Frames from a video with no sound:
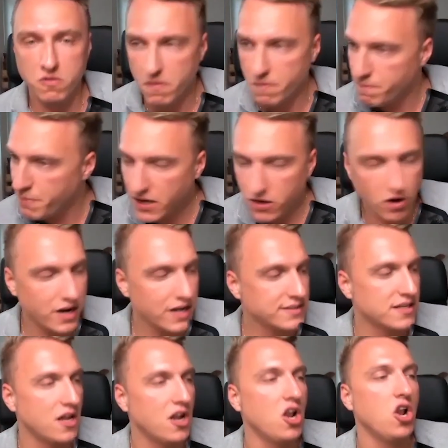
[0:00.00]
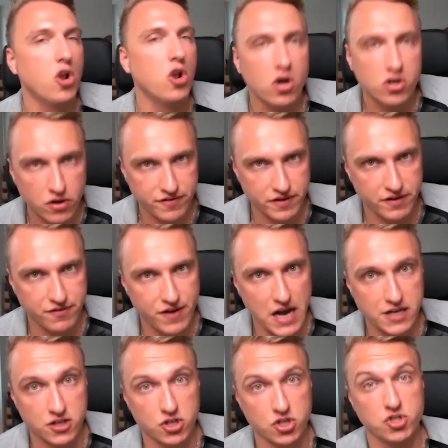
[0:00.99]
Bitcoin has a lot of
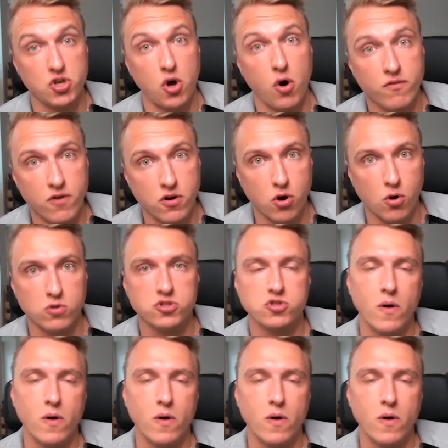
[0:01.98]
advantages over gold.